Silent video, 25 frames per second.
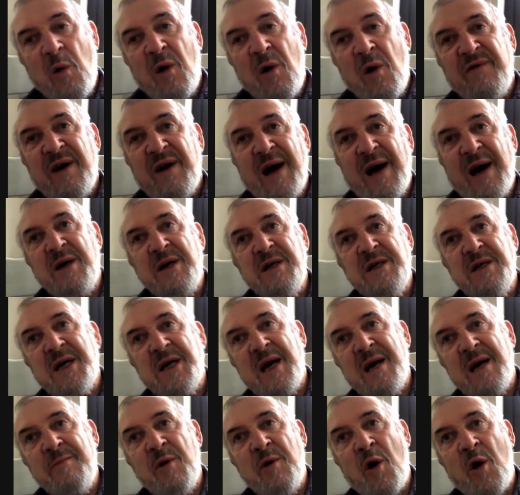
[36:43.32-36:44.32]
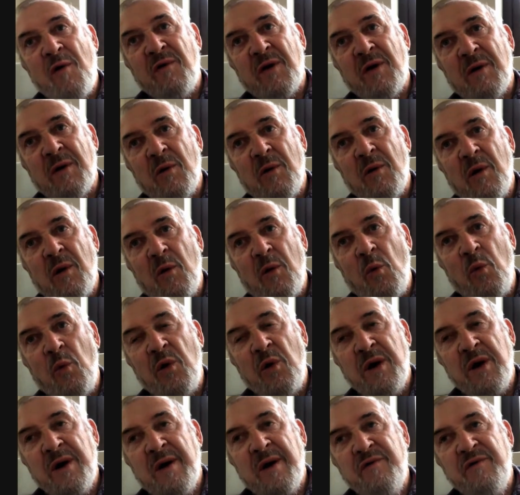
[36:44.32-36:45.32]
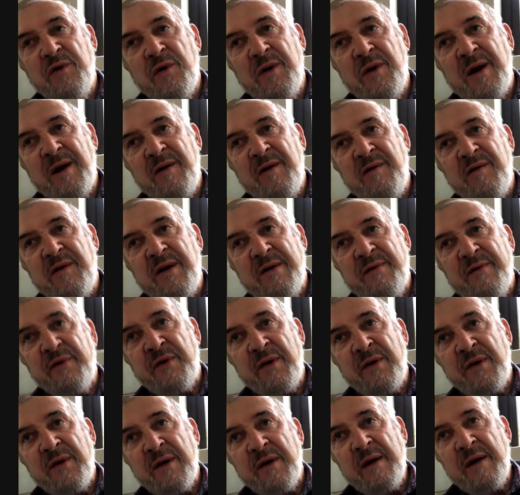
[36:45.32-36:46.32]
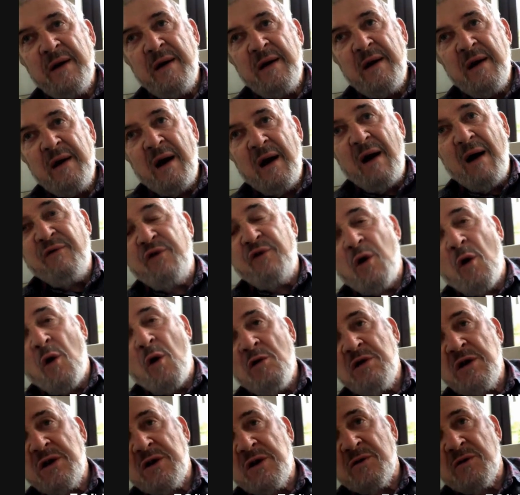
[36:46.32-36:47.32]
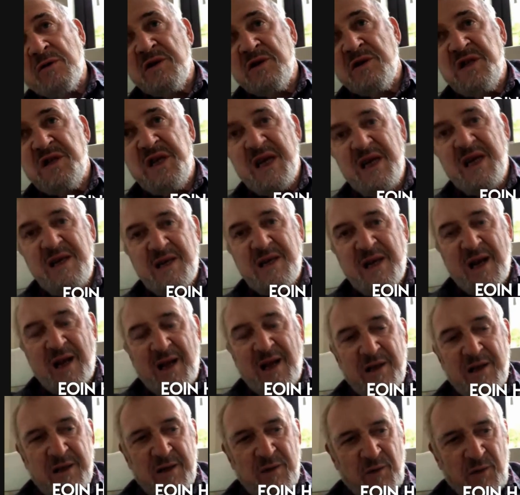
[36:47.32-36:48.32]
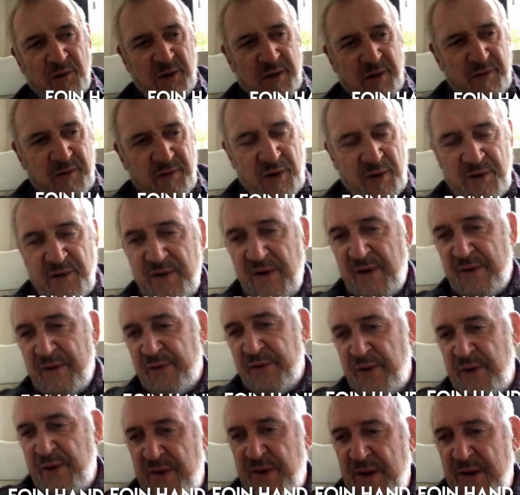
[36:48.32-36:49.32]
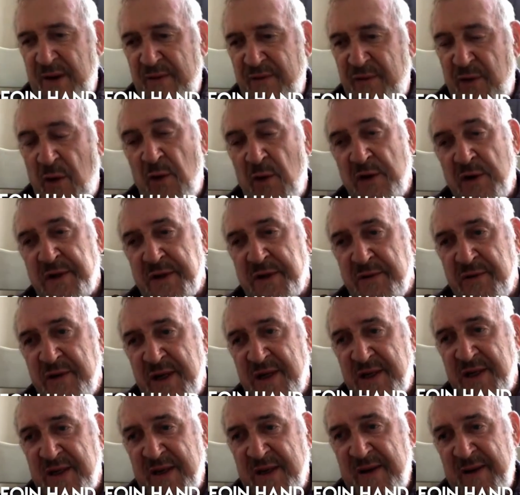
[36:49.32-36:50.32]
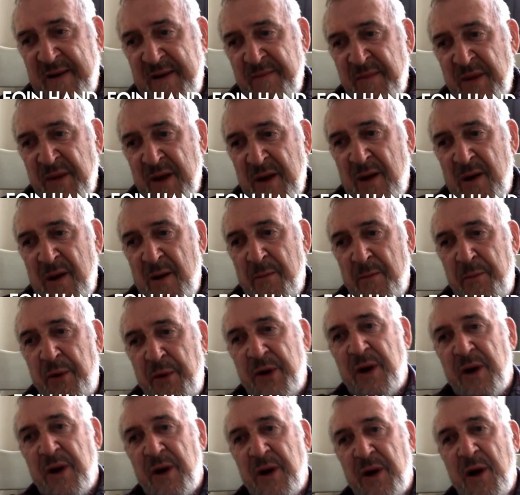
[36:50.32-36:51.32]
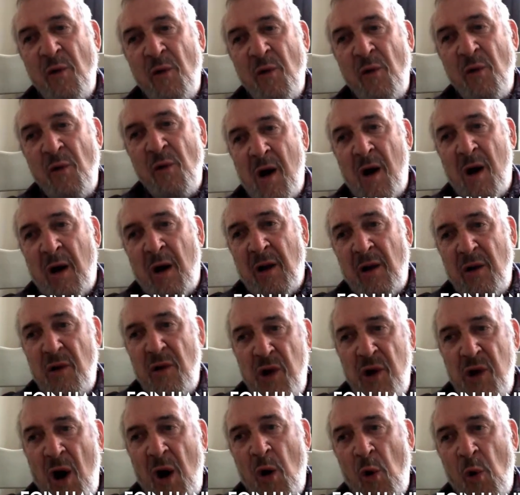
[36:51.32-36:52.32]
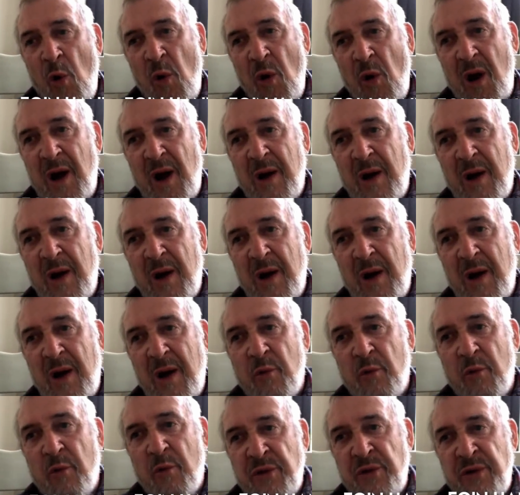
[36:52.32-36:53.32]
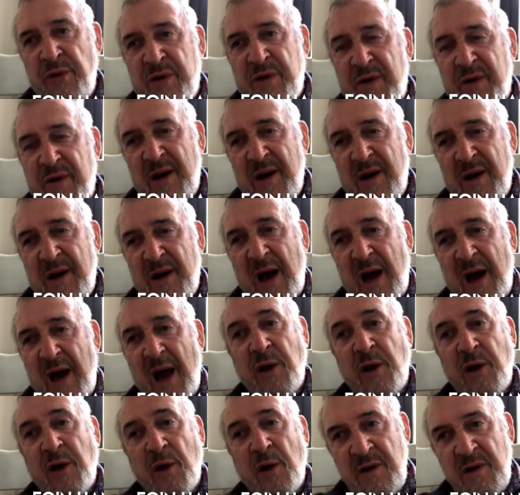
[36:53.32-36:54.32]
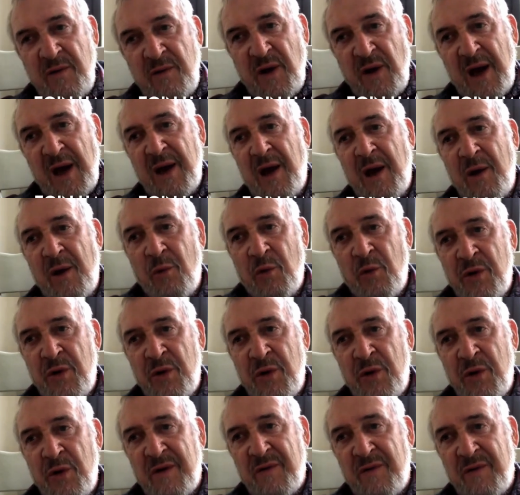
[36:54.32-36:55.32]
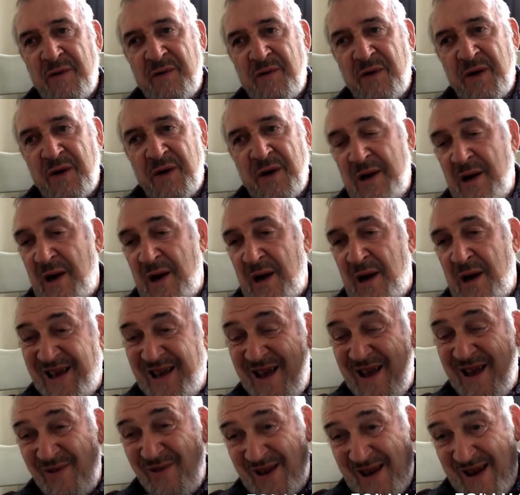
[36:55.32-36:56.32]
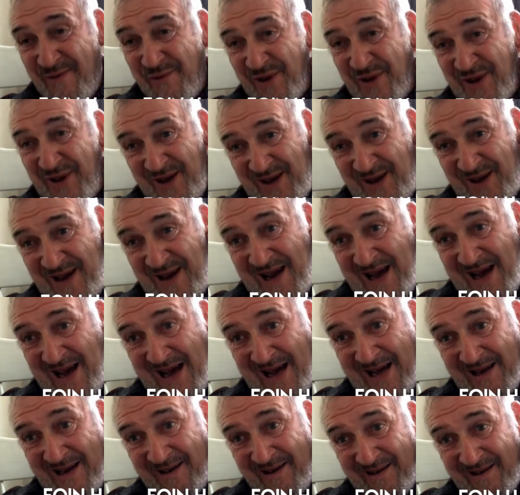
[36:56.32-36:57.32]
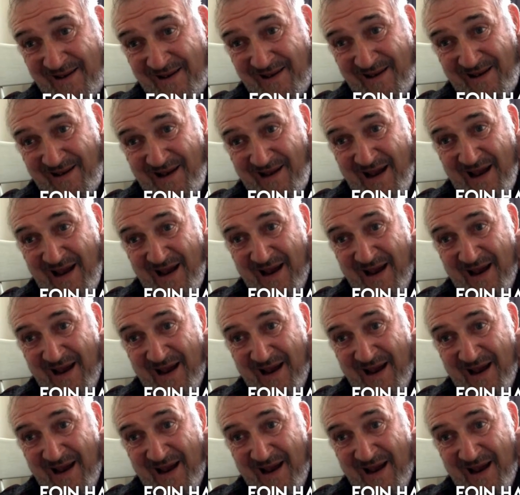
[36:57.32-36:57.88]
oh, if I had my time over, would I have done anything different? Of course there is details you would have done different. Of course there is. But overall, no, I wouldn't have. I couldn't have and I wouldn't have. I gave it everything I had,